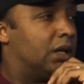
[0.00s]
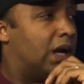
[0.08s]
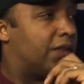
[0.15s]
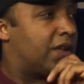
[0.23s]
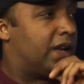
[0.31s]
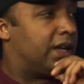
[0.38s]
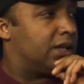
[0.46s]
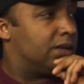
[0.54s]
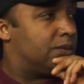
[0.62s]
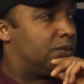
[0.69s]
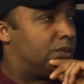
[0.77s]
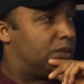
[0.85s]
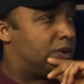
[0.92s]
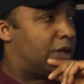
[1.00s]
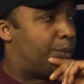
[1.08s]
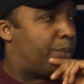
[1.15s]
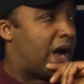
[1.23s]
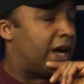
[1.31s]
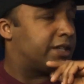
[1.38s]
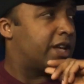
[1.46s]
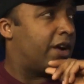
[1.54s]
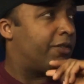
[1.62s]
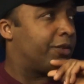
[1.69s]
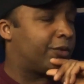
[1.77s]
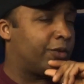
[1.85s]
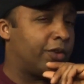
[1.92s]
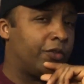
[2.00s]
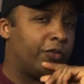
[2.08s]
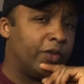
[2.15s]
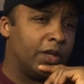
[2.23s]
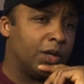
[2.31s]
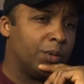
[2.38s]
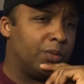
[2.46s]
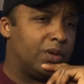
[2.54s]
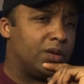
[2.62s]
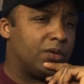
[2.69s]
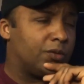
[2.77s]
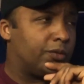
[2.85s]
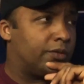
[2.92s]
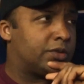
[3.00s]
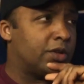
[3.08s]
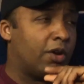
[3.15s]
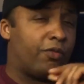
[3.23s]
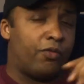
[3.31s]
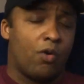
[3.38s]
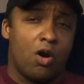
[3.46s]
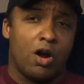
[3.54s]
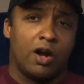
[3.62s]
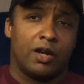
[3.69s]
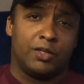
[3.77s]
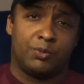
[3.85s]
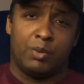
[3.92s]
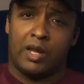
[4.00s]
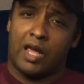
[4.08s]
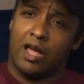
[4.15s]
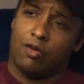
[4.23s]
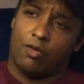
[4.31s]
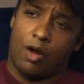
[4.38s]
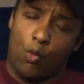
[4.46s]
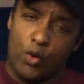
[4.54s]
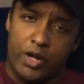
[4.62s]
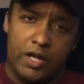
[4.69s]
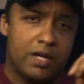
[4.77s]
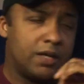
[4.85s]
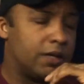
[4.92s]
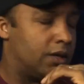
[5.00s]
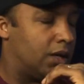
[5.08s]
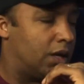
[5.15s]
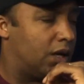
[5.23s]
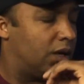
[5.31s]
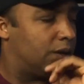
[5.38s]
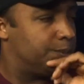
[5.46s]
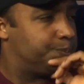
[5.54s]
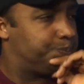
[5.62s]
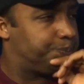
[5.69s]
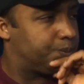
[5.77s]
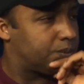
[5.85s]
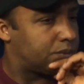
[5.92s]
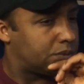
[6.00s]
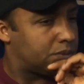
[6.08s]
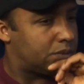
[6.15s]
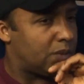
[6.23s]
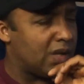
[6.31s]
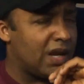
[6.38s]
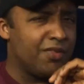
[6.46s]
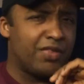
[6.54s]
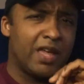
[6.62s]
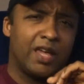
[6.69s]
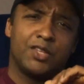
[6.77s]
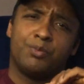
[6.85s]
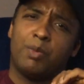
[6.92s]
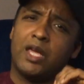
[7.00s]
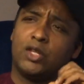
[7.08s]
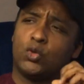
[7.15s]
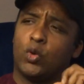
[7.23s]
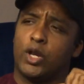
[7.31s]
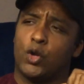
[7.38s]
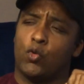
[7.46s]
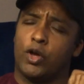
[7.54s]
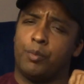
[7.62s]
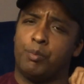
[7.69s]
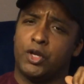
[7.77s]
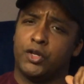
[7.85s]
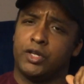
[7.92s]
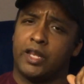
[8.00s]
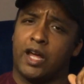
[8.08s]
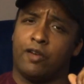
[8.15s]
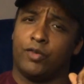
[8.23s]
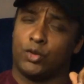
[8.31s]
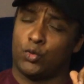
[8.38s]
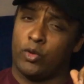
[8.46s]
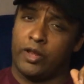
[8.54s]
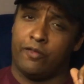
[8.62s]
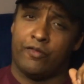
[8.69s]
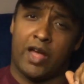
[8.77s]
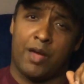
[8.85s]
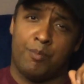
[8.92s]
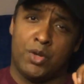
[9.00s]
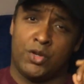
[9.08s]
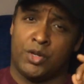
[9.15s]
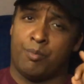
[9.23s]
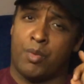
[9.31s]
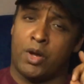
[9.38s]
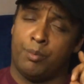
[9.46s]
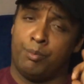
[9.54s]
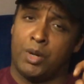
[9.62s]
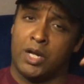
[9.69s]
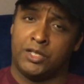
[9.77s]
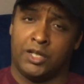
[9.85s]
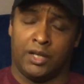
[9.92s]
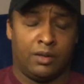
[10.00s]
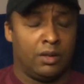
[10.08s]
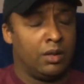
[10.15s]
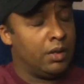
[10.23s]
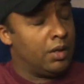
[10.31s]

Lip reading: I think the box office for this film so far, it's been out a week. I think it's made $21 million off a $25 million budget.